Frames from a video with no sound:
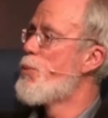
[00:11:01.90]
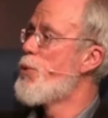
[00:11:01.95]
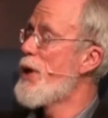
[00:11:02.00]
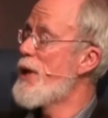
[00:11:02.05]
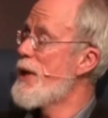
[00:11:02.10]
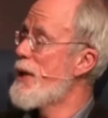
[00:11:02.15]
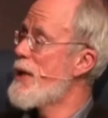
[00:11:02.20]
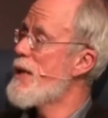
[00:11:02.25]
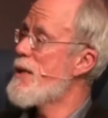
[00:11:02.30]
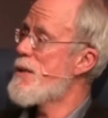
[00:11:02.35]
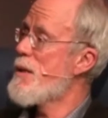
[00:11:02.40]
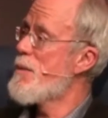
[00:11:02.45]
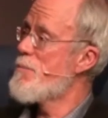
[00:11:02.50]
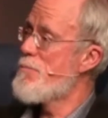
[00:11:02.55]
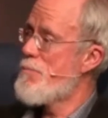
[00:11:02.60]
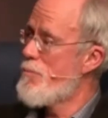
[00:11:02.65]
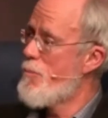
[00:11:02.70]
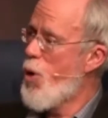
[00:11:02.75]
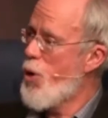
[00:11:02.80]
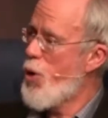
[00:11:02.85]
really as a
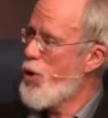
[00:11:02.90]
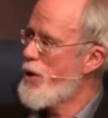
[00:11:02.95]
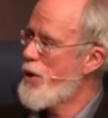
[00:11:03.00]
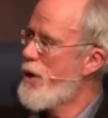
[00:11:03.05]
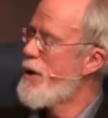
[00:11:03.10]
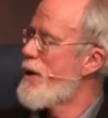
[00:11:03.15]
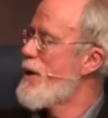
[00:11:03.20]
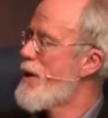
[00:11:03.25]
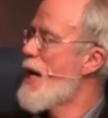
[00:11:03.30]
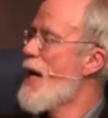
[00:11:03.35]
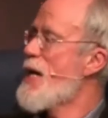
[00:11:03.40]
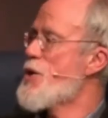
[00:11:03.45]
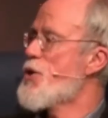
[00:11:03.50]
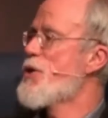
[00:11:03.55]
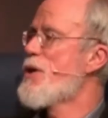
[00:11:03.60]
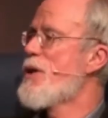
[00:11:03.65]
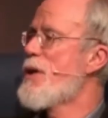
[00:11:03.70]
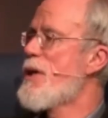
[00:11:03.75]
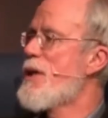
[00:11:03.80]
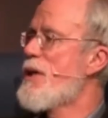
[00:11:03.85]
modern
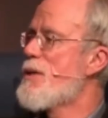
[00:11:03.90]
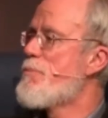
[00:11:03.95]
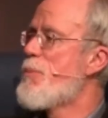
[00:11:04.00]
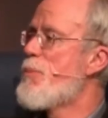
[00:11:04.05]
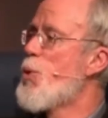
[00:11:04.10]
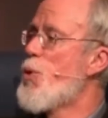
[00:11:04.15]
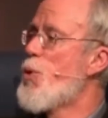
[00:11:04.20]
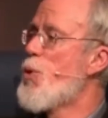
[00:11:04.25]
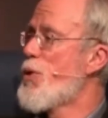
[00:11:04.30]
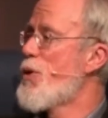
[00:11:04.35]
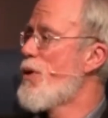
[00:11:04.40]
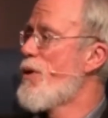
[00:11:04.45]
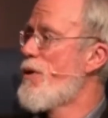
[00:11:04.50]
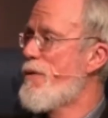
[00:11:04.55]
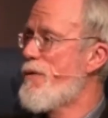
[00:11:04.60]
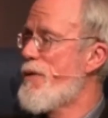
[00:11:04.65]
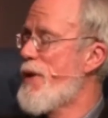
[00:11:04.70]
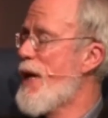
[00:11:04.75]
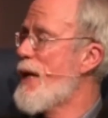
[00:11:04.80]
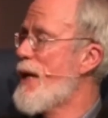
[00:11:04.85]
nation is born
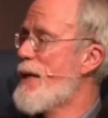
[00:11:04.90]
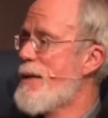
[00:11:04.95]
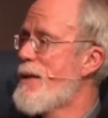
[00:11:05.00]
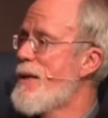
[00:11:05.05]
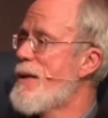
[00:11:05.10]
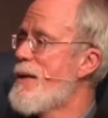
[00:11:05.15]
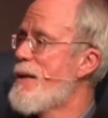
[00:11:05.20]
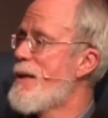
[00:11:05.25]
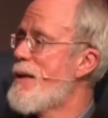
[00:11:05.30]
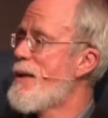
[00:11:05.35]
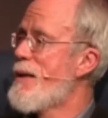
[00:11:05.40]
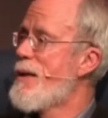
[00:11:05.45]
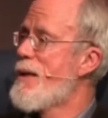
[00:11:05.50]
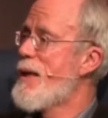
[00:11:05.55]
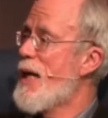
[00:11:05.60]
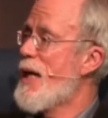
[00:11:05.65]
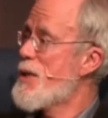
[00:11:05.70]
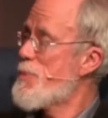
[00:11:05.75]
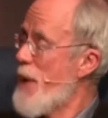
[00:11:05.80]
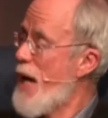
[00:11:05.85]
of that
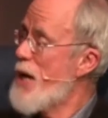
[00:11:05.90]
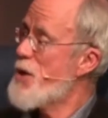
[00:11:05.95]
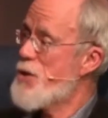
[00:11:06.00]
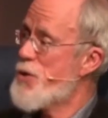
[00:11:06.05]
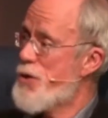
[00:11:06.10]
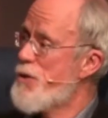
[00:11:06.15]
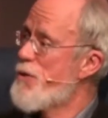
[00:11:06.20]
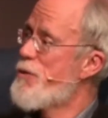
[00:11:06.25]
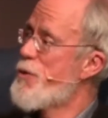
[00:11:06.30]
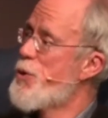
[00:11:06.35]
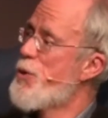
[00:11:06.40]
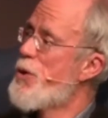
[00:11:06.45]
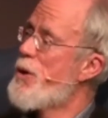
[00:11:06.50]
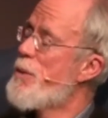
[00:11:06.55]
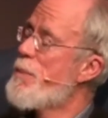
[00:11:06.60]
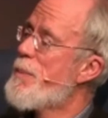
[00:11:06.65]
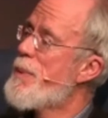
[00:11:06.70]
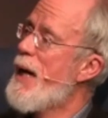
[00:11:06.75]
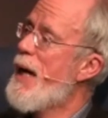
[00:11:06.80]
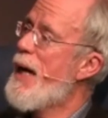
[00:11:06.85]
expansion of
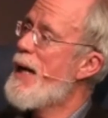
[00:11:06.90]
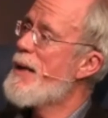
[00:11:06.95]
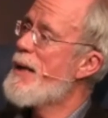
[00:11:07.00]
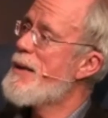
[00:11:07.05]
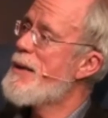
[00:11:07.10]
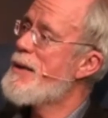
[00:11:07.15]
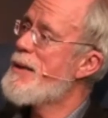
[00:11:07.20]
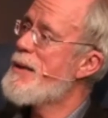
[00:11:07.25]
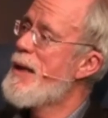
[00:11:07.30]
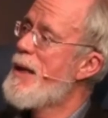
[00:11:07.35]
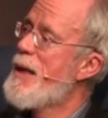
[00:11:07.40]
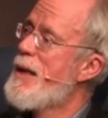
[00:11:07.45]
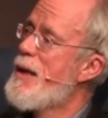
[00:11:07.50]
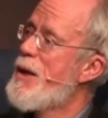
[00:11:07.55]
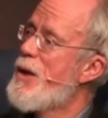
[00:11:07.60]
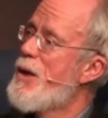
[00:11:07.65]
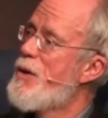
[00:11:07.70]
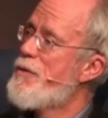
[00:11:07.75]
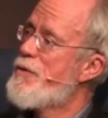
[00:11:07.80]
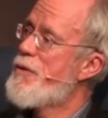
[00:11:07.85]
Europe and
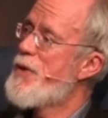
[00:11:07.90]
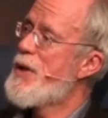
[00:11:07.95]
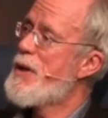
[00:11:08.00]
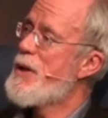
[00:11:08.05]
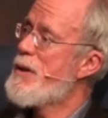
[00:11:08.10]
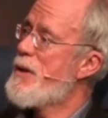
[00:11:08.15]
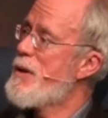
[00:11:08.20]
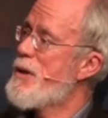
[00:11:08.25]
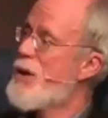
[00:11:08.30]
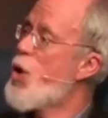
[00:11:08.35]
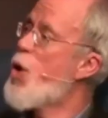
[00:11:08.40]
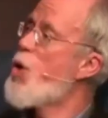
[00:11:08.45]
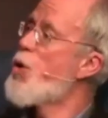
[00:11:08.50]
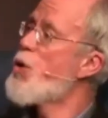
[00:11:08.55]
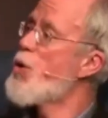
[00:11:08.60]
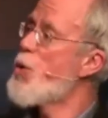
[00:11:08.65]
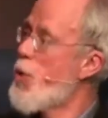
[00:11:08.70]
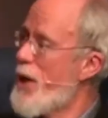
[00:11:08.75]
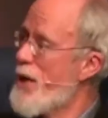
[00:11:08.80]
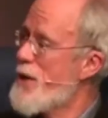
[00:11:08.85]
of the
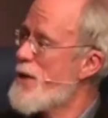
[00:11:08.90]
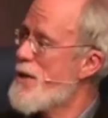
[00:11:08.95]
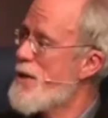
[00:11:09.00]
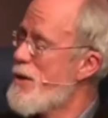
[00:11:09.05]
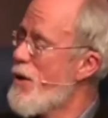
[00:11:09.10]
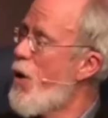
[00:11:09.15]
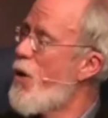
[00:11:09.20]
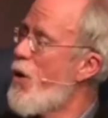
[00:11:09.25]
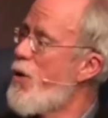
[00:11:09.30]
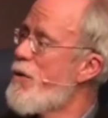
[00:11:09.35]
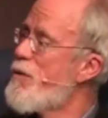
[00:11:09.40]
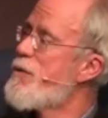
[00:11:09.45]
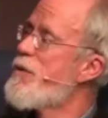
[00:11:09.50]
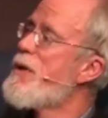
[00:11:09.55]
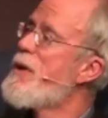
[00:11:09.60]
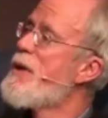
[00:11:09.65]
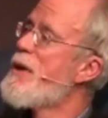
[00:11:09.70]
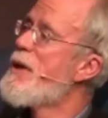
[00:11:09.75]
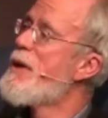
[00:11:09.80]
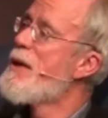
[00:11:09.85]
conquest
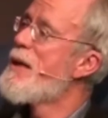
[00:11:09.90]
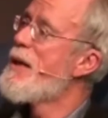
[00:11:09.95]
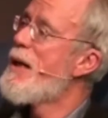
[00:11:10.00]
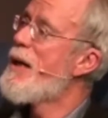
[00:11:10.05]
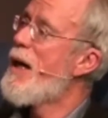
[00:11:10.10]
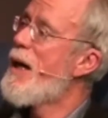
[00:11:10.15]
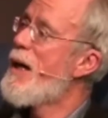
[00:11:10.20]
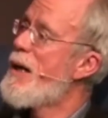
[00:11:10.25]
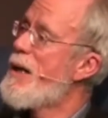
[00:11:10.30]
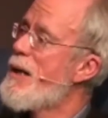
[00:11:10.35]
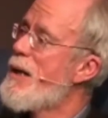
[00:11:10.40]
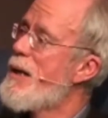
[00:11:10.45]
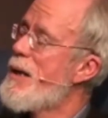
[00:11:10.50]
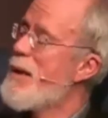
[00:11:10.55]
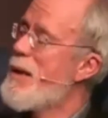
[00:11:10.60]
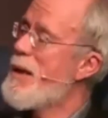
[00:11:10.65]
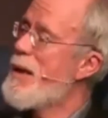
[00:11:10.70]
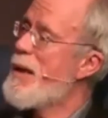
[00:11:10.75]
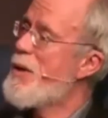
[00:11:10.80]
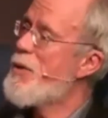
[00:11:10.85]
of
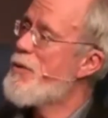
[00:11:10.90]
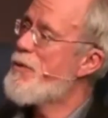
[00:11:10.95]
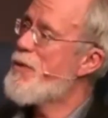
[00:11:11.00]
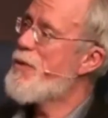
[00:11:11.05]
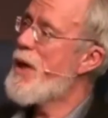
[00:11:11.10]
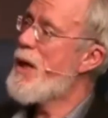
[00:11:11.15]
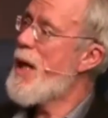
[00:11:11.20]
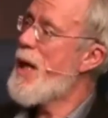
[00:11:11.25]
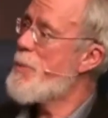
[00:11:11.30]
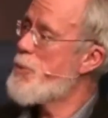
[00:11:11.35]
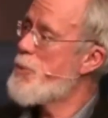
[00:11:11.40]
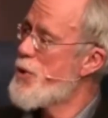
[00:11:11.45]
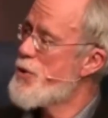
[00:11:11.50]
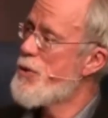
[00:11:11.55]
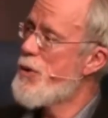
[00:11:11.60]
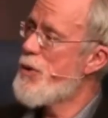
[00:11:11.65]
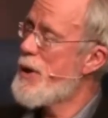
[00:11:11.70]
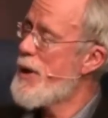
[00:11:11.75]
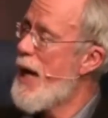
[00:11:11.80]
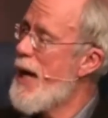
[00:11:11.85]

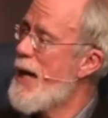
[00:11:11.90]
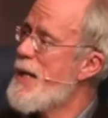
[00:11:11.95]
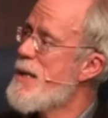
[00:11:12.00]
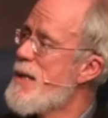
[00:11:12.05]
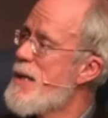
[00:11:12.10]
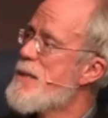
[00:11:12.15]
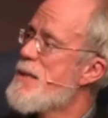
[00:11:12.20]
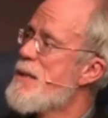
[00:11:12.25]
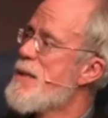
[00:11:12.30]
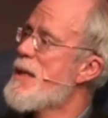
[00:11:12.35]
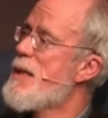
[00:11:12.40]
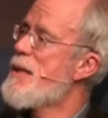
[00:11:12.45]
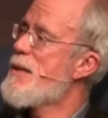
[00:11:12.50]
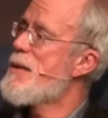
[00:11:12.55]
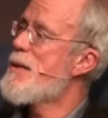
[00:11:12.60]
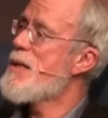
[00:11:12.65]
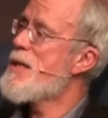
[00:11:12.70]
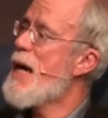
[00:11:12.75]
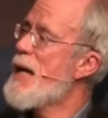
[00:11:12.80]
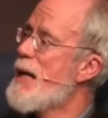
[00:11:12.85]
Aboriginal lands, the
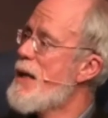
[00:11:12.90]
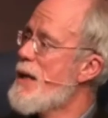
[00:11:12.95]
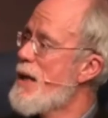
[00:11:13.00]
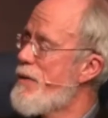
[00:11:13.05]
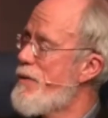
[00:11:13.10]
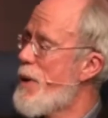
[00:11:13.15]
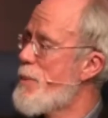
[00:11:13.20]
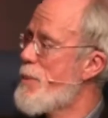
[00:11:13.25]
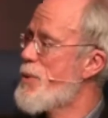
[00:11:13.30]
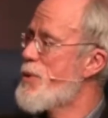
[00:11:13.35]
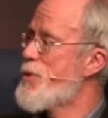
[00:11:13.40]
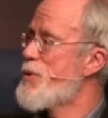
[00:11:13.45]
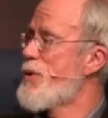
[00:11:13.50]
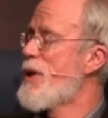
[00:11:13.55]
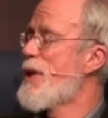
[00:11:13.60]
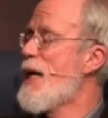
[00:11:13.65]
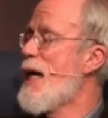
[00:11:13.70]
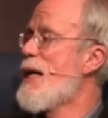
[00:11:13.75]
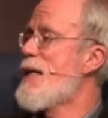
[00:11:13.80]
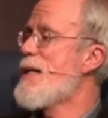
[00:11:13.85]
taking of
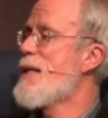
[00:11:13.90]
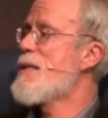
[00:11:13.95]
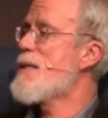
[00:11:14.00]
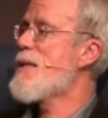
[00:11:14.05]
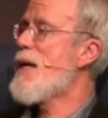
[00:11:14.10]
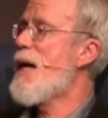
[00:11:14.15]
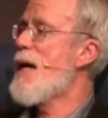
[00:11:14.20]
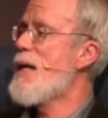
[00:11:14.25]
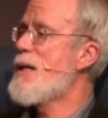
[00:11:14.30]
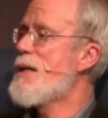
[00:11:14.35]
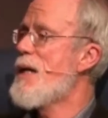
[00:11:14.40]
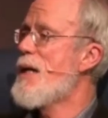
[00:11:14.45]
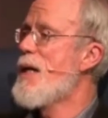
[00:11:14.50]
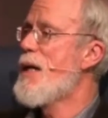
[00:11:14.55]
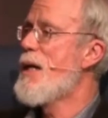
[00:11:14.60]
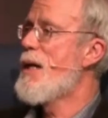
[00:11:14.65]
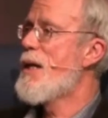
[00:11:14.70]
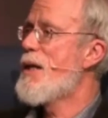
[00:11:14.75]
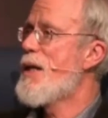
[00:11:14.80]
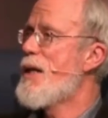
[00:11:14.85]
Aboriginal lands, and
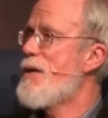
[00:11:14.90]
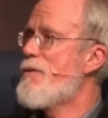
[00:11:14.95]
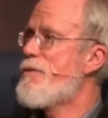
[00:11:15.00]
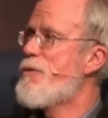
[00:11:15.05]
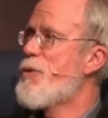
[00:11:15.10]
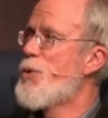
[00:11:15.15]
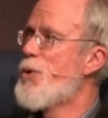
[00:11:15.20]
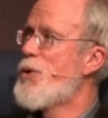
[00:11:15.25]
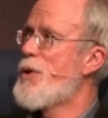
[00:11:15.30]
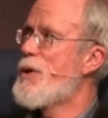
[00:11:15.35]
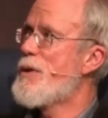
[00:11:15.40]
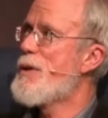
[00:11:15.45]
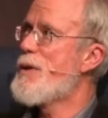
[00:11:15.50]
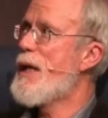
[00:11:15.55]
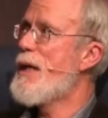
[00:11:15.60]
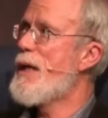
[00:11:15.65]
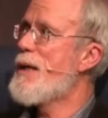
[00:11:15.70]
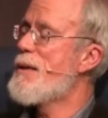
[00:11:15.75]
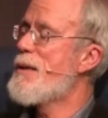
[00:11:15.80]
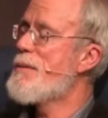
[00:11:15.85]
therefore
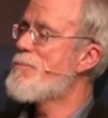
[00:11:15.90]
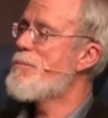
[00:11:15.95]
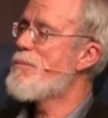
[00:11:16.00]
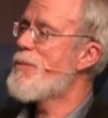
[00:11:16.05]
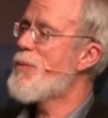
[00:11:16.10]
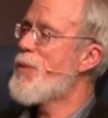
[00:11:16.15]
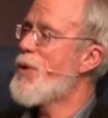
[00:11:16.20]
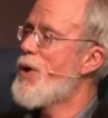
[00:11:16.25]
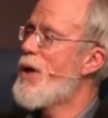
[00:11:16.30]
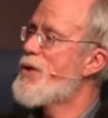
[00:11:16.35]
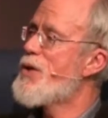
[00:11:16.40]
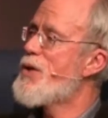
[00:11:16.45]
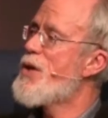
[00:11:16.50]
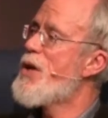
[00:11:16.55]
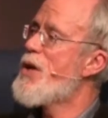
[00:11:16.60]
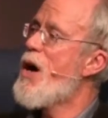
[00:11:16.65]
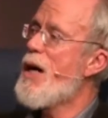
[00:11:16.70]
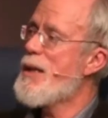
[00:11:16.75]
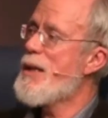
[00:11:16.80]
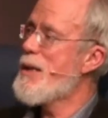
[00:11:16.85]
a
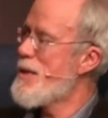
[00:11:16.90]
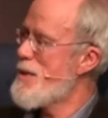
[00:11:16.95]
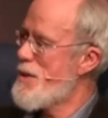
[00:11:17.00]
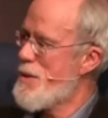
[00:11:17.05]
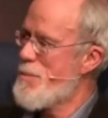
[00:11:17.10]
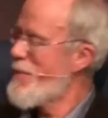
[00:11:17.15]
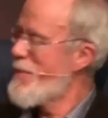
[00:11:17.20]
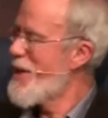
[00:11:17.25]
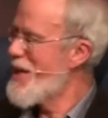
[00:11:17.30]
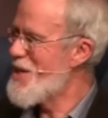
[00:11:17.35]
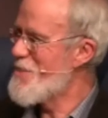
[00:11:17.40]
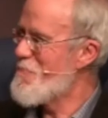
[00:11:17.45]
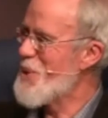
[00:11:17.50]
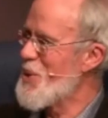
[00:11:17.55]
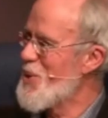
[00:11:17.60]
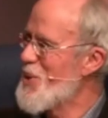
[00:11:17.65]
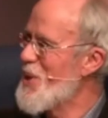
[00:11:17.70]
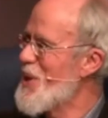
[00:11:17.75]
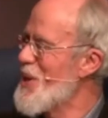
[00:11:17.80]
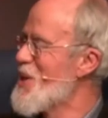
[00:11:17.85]
denialism is
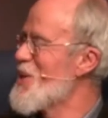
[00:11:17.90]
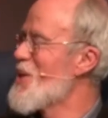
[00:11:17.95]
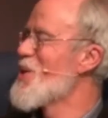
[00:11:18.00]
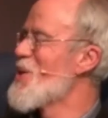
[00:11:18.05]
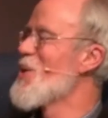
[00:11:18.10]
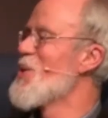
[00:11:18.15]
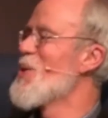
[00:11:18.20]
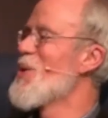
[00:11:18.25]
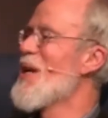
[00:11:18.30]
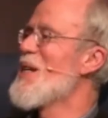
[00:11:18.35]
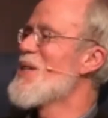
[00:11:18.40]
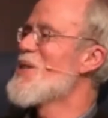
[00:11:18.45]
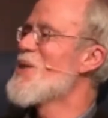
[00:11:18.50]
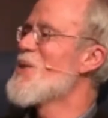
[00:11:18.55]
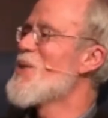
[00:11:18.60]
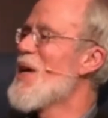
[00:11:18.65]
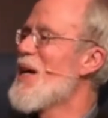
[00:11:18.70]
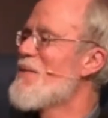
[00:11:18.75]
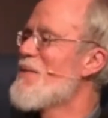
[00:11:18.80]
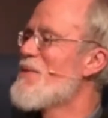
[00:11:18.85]
built
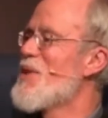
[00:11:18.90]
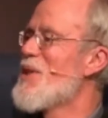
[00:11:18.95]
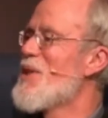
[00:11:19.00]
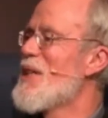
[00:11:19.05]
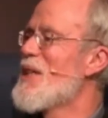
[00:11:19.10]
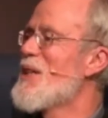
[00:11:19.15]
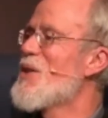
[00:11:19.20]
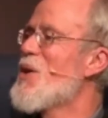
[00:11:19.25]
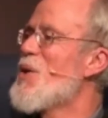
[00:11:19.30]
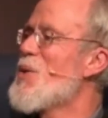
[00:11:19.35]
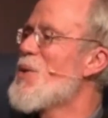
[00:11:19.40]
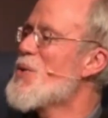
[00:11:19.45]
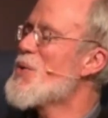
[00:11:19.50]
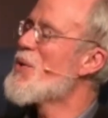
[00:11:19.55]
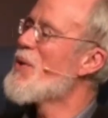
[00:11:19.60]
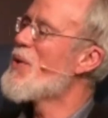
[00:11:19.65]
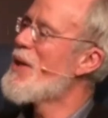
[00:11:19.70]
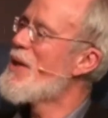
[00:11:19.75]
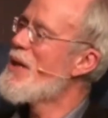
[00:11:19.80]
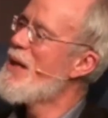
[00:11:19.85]
into our very
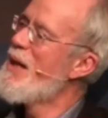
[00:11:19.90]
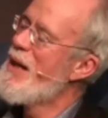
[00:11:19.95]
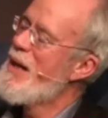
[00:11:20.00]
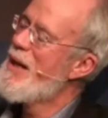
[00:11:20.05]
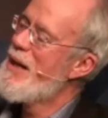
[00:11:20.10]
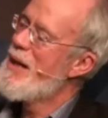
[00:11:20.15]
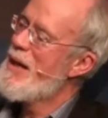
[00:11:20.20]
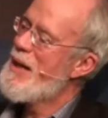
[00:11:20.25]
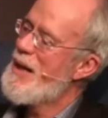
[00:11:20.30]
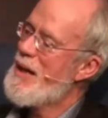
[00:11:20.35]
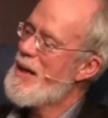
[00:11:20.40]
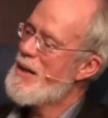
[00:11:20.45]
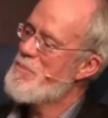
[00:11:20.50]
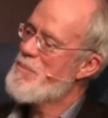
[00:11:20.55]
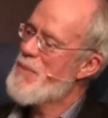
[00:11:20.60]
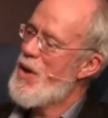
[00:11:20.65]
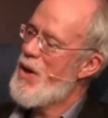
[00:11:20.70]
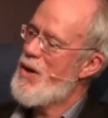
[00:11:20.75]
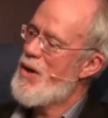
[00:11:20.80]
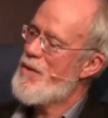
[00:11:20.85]
culture. And
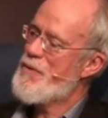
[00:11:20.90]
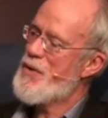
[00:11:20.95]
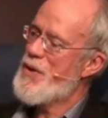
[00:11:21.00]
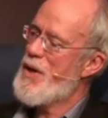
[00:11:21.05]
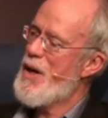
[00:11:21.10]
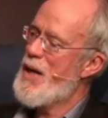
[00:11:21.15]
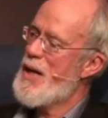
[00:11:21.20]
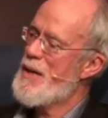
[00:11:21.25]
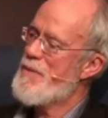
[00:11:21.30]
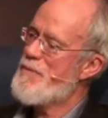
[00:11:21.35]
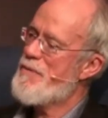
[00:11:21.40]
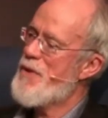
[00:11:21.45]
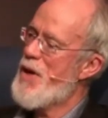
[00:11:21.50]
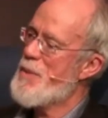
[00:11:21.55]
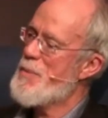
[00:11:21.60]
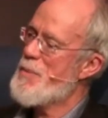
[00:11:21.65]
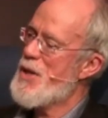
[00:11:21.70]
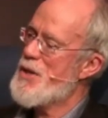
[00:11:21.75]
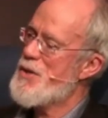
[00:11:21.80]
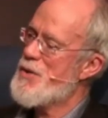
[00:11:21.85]
often I
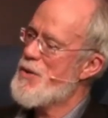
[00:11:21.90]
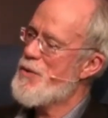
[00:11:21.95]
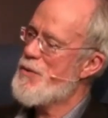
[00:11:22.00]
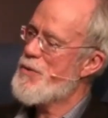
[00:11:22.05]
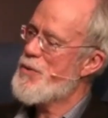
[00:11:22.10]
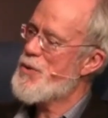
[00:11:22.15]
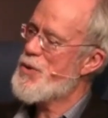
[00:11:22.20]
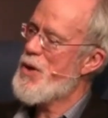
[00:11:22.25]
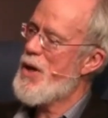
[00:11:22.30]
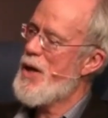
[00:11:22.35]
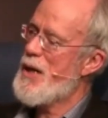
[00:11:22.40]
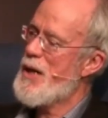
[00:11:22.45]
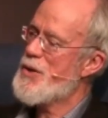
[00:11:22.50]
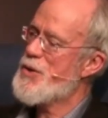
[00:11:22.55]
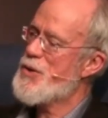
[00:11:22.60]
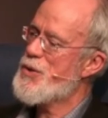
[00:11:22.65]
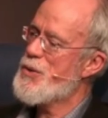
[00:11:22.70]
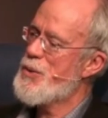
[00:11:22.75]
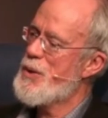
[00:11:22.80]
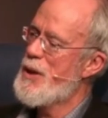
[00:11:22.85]
find myself trying
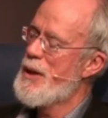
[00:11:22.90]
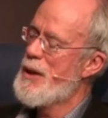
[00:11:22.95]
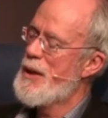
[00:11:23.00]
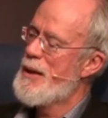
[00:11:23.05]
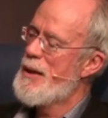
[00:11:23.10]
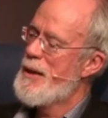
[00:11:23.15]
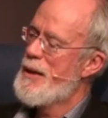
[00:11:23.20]
to